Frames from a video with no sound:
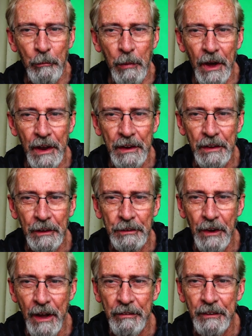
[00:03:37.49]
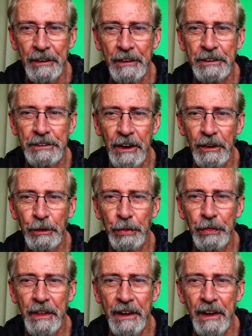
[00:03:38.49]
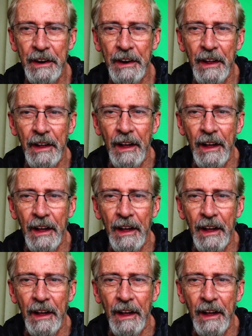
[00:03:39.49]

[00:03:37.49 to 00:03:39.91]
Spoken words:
but the traffic is so thin.